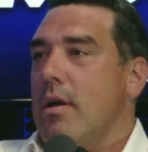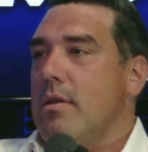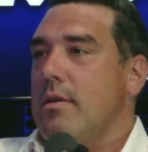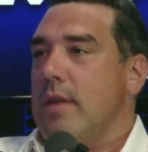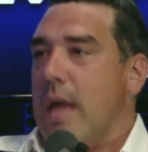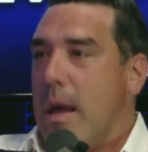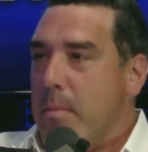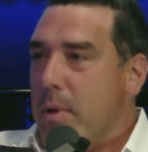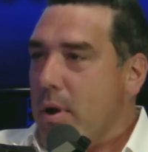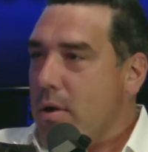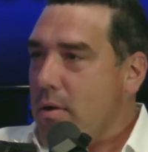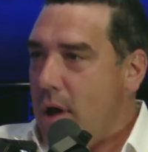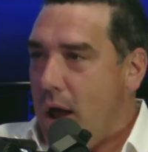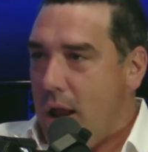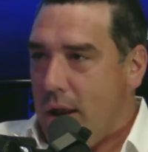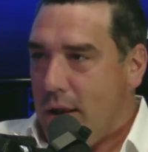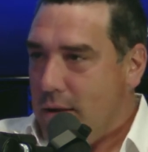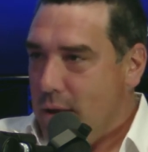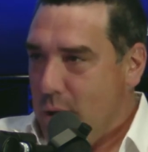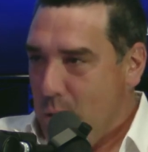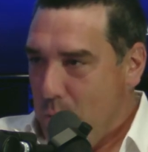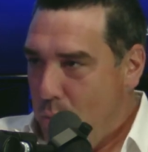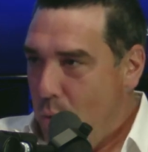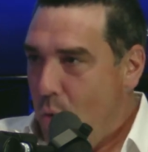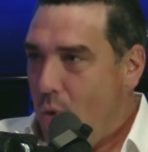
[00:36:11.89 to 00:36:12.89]

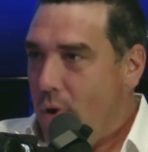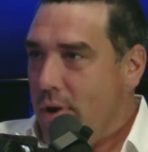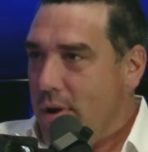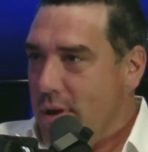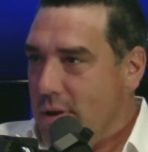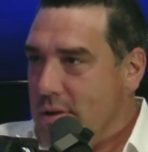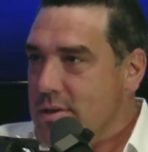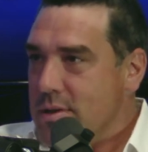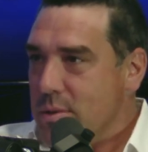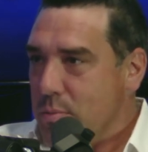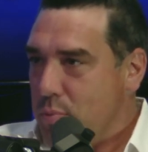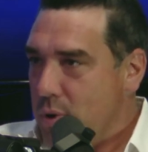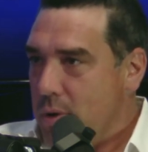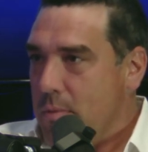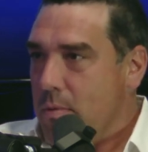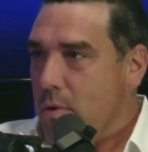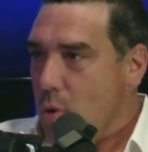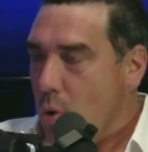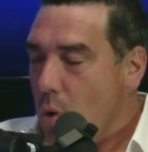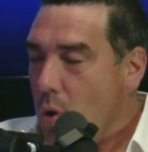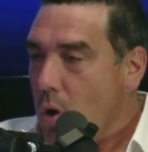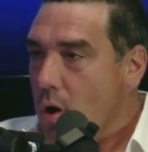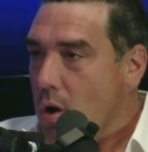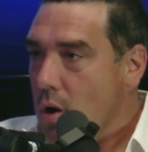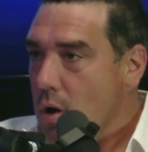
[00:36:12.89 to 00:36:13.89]
democratically appointed Supreme
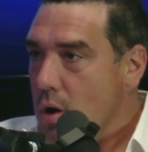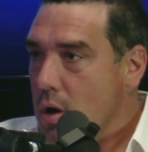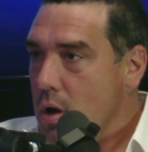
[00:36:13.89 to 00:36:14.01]
Court.